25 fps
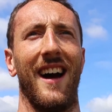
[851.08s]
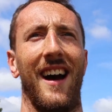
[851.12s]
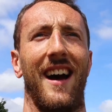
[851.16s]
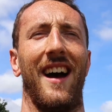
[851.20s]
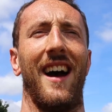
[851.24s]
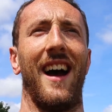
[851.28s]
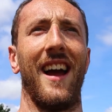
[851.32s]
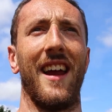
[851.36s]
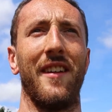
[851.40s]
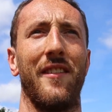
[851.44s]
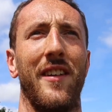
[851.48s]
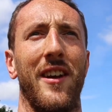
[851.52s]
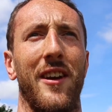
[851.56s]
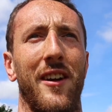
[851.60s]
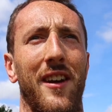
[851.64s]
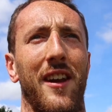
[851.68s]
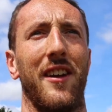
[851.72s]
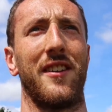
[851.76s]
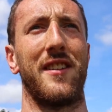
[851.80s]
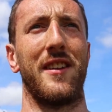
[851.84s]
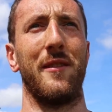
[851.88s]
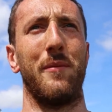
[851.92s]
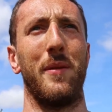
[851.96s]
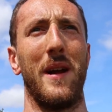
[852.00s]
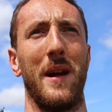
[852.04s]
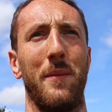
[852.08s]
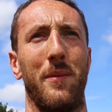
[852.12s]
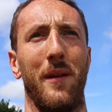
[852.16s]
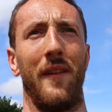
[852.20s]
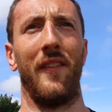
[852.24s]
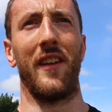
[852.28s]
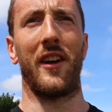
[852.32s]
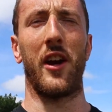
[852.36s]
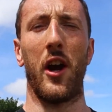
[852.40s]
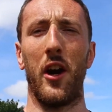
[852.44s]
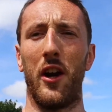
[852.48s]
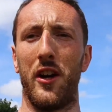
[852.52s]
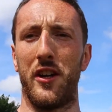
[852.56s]
I even know a lot of people in
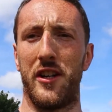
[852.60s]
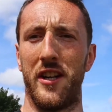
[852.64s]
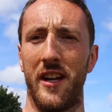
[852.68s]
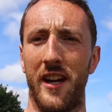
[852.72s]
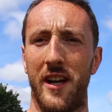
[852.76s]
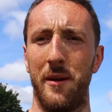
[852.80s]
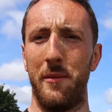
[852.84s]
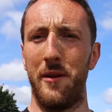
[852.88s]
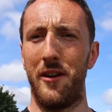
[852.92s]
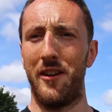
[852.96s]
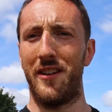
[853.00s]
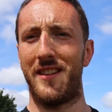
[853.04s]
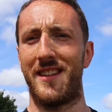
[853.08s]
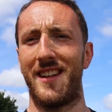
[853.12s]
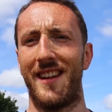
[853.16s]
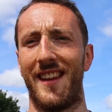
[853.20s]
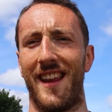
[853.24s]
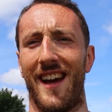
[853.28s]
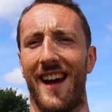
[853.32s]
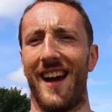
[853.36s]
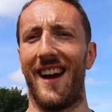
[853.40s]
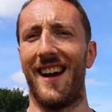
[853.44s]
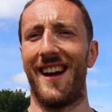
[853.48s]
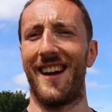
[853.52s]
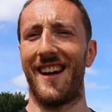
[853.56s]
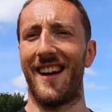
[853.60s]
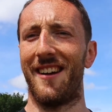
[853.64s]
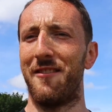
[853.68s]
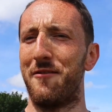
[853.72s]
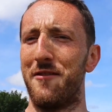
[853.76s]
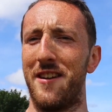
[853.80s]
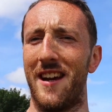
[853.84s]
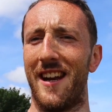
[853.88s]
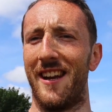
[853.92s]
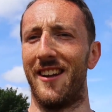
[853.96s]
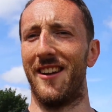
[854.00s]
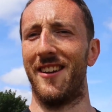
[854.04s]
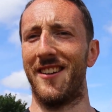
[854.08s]
the coaching community that
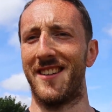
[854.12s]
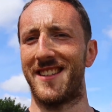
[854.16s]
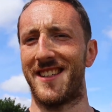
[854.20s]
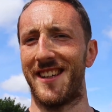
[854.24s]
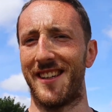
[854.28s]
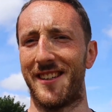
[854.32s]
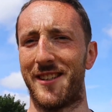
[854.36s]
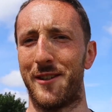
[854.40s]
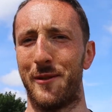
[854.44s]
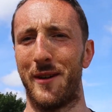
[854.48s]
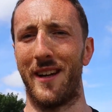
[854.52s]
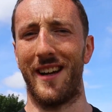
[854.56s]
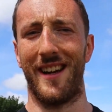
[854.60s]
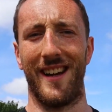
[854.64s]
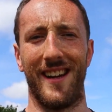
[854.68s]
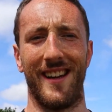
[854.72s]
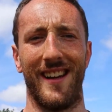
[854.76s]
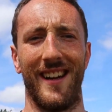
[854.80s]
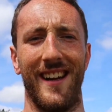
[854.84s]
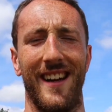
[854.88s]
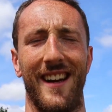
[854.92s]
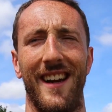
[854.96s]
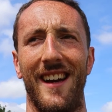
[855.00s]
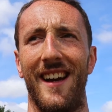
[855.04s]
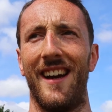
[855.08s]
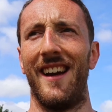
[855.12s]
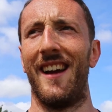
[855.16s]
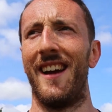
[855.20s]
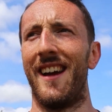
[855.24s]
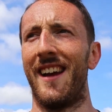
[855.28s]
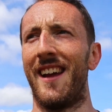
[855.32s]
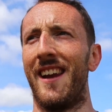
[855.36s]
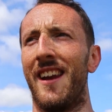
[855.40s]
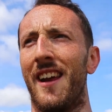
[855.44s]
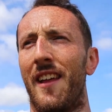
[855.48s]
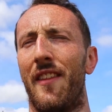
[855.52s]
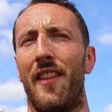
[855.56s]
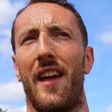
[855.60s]
really don't stick to it.
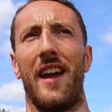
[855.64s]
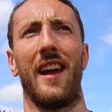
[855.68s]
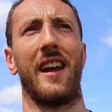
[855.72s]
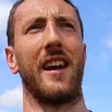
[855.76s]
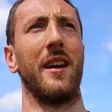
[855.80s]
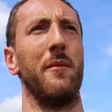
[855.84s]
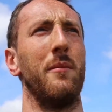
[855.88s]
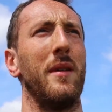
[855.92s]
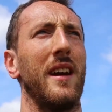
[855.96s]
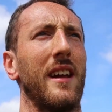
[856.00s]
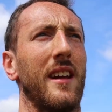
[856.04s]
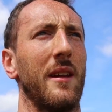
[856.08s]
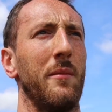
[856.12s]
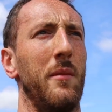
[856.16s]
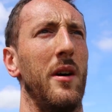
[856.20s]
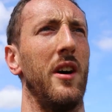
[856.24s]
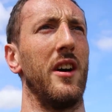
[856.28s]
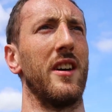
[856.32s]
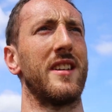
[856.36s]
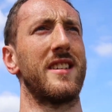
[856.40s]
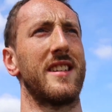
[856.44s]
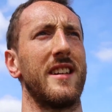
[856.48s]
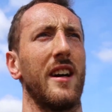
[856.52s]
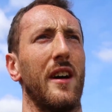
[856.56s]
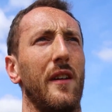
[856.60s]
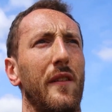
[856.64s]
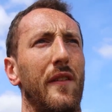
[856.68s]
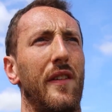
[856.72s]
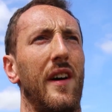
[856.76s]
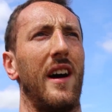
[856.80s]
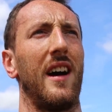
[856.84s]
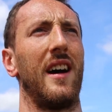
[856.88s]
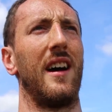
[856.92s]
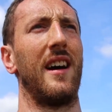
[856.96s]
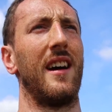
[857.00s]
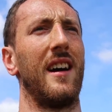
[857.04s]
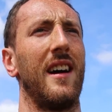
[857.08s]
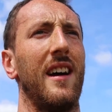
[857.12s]
You know, they can make the most of
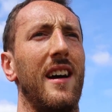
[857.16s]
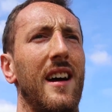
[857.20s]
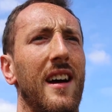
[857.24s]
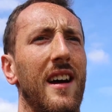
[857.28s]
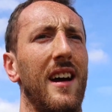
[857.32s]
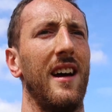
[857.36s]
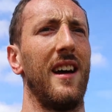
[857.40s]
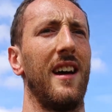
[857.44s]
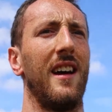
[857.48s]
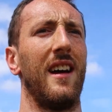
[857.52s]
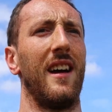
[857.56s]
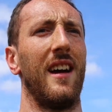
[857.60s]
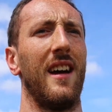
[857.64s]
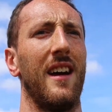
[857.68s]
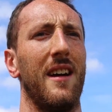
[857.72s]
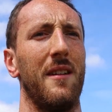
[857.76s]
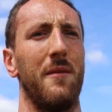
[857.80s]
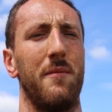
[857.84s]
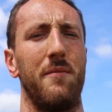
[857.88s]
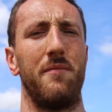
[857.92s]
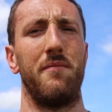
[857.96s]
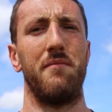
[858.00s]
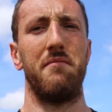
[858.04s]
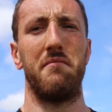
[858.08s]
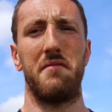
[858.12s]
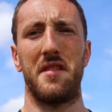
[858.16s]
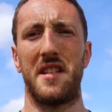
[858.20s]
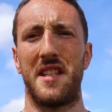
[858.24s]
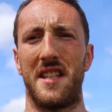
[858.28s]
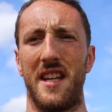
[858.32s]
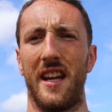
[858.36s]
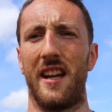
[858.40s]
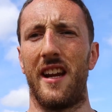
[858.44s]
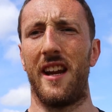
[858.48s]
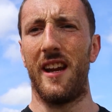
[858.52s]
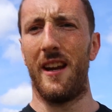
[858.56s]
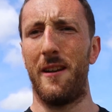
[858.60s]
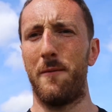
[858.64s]

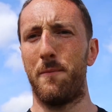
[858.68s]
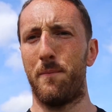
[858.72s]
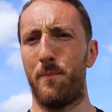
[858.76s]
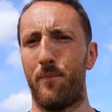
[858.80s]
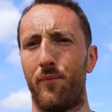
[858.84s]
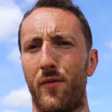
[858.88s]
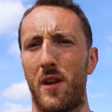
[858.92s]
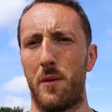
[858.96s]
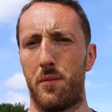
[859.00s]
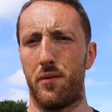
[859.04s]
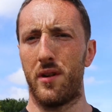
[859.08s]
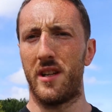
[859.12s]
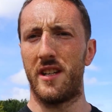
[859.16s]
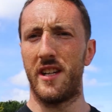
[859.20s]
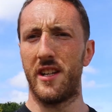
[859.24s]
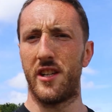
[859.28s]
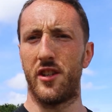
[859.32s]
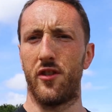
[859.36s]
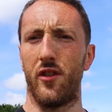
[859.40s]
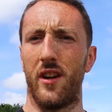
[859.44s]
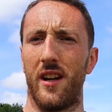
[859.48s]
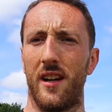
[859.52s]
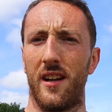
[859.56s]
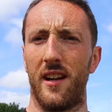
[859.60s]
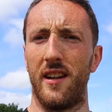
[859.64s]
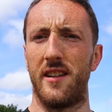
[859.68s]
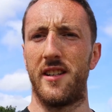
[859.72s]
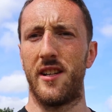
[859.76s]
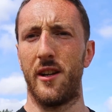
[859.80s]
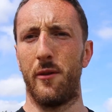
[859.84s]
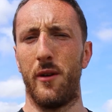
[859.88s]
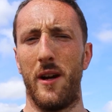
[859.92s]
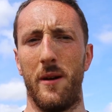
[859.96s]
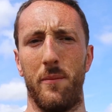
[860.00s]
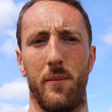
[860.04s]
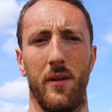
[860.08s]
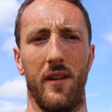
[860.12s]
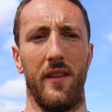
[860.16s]
sticking pretty strictly to
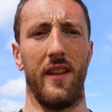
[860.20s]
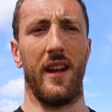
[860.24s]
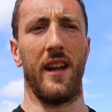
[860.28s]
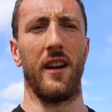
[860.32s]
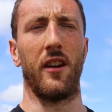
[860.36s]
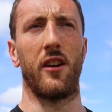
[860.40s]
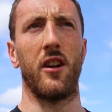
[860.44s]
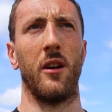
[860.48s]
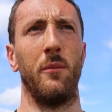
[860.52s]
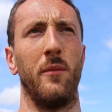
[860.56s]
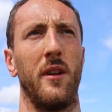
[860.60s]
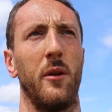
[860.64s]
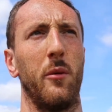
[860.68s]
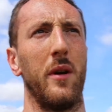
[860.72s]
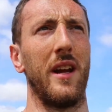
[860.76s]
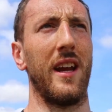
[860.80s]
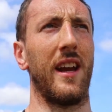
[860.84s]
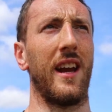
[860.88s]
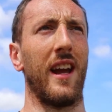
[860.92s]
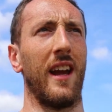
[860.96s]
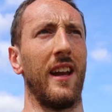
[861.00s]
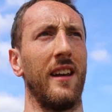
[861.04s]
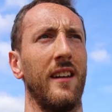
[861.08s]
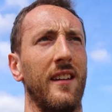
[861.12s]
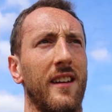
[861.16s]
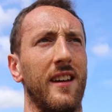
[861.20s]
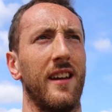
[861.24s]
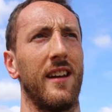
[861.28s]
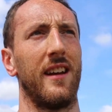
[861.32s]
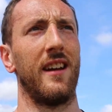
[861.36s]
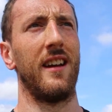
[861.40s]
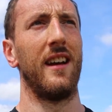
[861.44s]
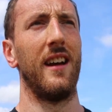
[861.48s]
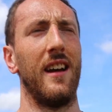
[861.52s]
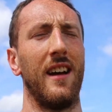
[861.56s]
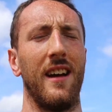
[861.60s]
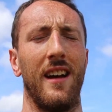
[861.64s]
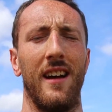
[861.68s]
it, but then come the weekend,
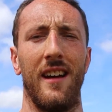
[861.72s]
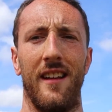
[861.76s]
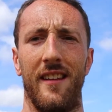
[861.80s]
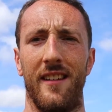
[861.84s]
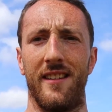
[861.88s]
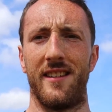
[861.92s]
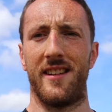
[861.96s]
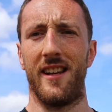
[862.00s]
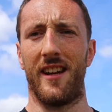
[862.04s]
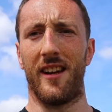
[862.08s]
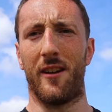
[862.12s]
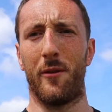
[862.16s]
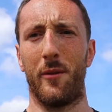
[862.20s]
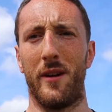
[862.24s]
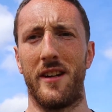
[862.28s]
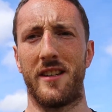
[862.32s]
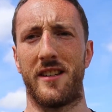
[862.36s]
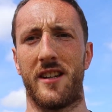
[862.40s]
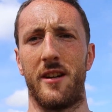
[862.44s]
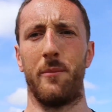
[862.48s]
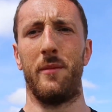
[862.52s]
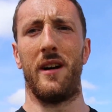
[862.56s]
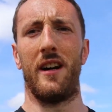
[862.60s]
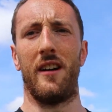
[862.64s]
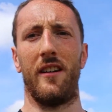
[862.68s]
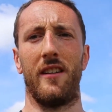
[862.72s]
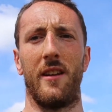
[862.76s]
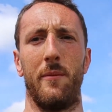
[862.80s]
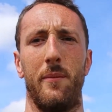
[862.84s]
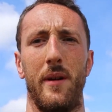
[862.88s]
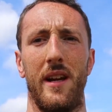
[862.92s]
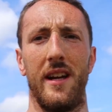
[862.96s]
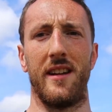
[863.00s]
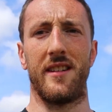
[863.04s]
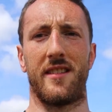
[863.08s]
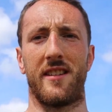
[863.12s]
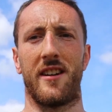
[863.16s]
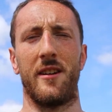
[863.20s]
the takeaways come out, the
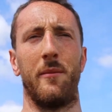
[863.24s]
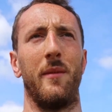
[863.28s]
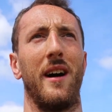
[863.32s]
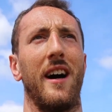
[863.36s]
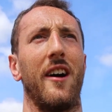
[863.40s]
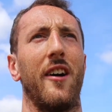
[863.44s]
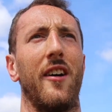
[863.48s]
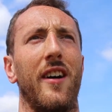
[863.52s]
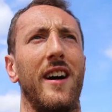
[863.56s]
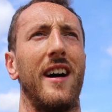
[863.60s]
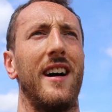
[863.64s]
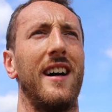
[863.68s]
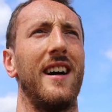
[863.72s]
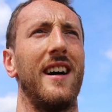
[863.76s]
beers come out,